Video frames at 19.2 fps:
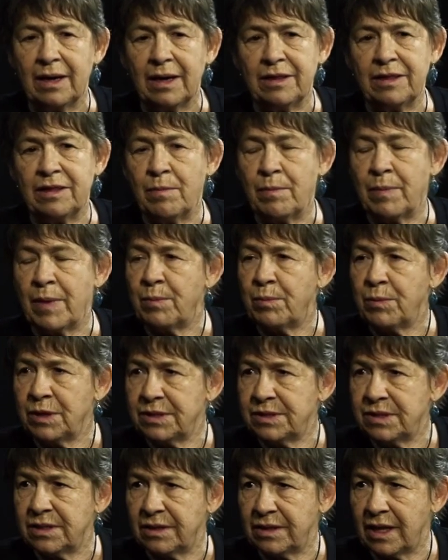the
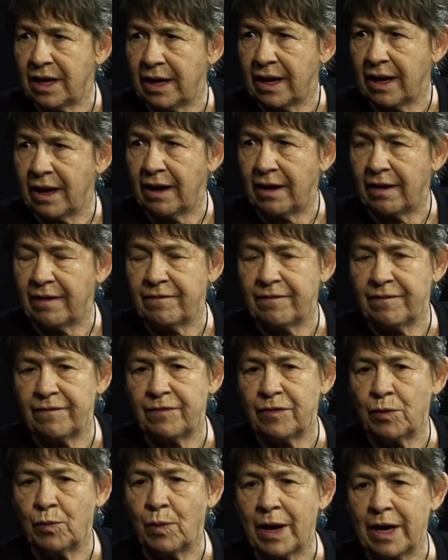memories that they
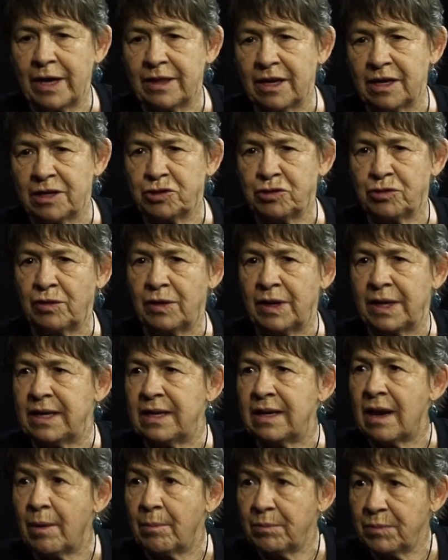have, the way they try
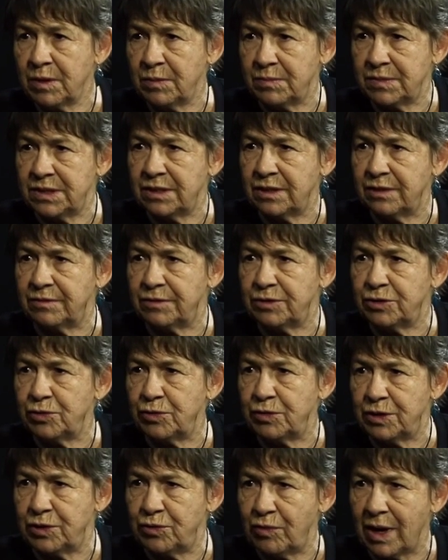and numb themselves
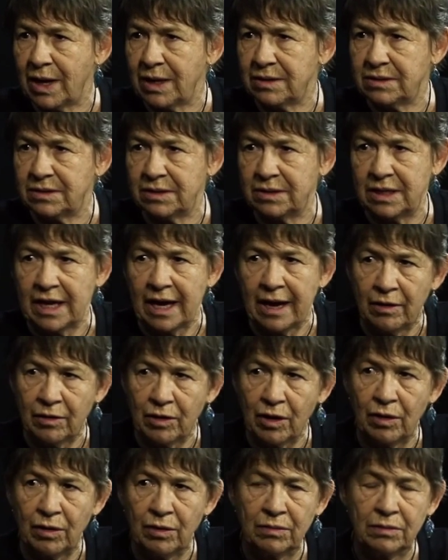through the drugs and the
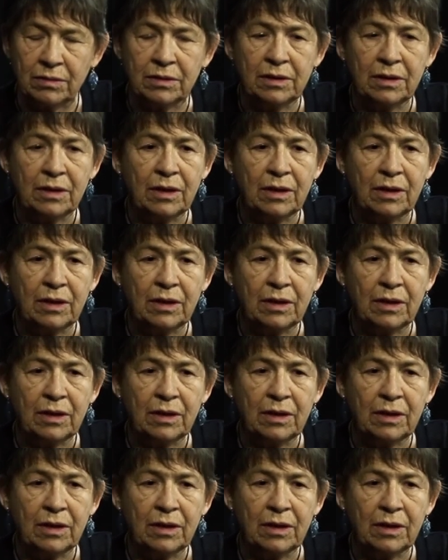alcohol,